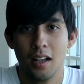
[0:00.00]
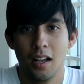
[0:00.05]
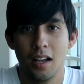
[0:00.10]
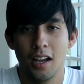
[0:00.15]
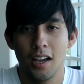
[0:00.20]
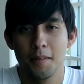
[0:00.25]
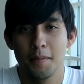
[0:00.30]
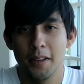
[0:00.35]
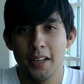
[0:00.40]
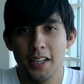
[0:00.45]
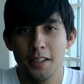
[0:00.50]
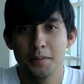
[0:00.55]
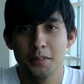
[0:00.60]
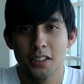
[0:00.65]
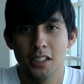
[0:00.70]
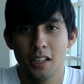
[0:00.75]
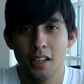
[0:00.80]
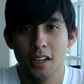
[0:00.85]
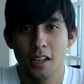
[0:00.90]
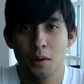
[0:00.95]
Hi, my name's
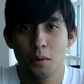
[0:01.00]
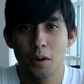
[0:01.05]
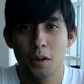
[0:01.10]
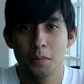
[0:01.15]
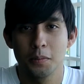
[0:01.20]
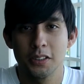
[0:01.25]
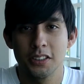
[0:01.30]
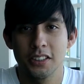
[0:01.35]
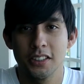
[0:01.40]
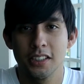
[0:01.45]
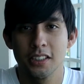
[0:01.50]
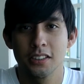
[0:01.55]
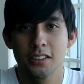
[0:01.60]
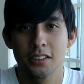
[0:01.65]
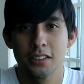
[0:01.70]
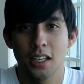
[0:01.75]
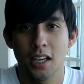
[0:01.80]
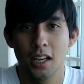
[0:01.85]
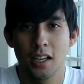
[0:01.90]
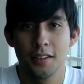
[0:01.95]
Eduardo
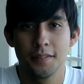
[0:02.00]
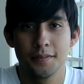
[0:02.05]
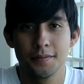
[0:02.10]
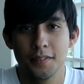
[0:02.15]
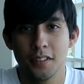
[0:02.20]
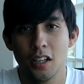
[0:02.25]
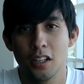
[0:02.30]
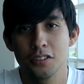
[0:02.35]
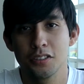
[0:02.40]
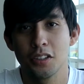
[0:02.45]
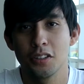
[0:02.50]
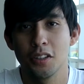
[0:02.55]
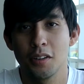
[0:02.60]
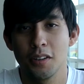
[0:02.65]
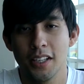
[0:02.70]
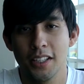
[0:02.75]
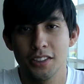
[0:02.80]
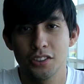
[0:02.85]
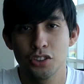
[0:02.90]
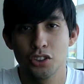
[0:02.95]
Macias, also known
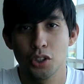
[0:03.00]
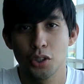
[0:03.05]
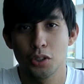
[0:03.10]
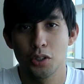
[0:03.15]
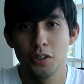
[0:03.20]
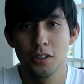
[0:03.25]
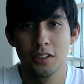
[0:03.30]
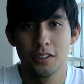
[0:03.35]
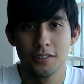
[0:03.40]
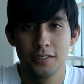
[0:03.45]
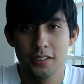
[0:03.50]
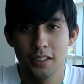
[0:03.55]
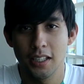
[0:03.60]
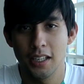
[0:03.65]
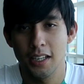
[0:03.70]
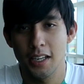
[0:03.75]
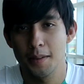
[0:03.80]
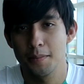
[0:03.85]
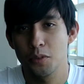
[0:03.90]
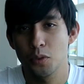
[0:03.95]
as Choco.
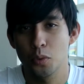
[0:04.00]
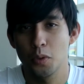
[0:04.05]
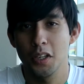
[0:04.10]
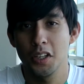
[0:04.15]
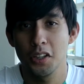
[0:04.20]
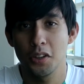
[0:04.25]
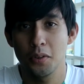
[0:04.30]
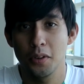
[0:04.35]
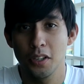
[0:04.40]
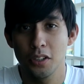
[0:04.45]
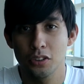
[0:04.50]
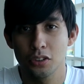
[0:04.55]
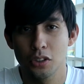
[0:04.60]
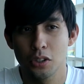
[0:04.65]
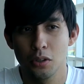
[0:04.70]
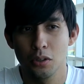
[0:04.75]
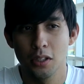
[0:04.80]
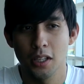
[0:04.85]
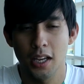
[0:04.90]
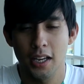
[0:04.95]
I am 23 years
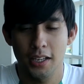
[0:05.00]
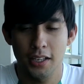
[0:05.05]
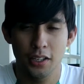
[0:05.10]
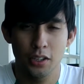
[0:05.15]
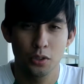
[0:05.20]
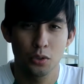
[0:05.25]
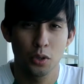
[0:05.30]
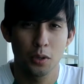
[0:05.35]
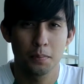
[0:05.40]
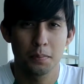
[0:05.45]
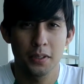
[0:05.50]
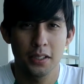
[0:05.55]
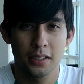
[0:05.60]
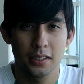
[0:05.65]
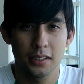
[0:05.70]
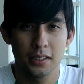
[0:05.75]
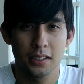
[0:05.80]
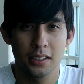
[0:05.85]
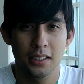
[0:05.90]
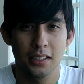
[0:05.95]
old. I grew up in
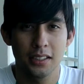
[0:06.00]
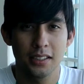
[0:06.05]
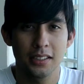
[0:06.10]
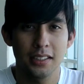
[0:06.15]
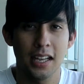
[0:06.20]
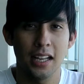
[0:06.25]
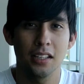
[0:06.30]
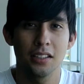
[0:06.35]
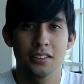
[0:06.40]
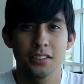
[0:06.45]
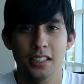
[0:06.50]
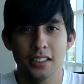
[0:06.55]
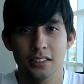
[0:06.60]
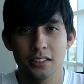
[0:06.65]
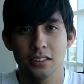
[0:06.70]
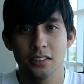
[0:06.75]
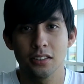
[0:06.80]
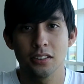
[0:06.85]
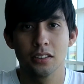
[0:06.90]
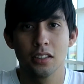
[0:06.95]
Dallas,
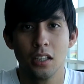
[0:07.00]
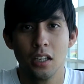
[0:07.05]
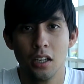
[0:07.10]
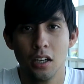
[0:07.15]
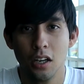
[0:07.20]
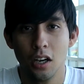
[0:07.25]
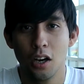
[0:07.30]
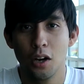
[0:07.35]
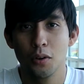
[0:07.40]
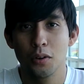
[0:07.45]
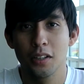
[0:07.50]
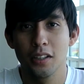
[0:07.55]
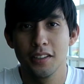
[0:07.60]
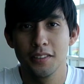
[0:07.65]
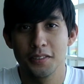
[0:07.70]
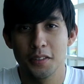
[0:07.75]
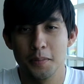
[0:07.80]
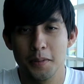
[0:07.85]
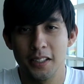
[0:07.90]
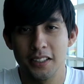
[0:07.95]
Texas, Oak Cliff
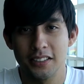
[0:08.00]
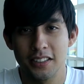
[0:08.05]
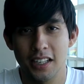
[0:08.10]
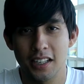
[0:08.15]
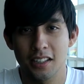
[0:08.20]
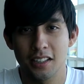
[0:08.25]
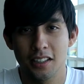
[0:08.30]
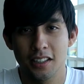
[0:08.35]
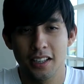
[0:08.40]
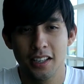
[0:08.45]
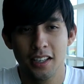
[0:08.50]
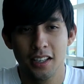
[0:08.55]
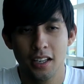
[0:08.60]
to be exactly.